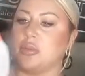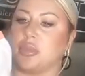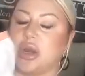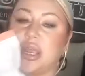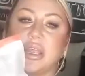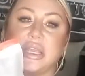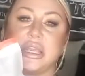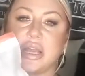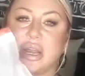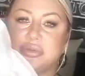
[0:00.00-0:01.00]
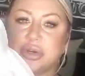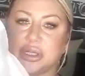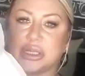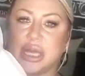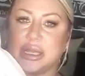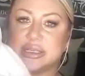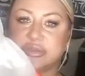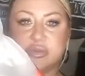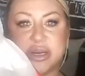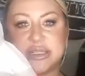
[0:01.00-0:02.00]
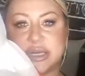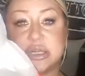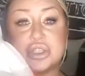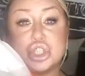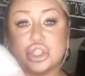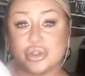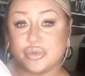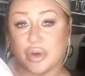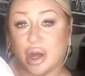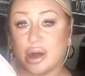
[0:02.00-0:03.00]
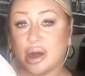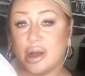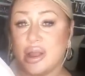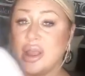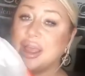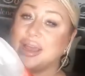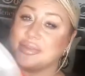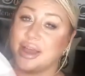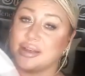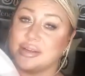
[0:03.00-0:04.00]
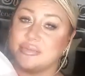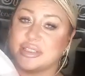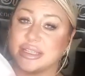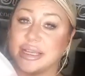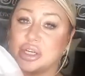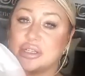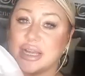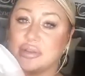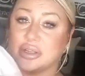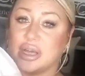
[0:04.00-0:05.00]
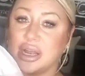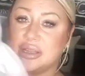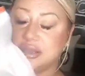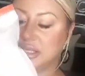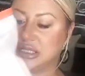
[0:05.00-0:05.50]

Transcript: Maria E. I really liked for my stage 2 faja, and that comes later down the line.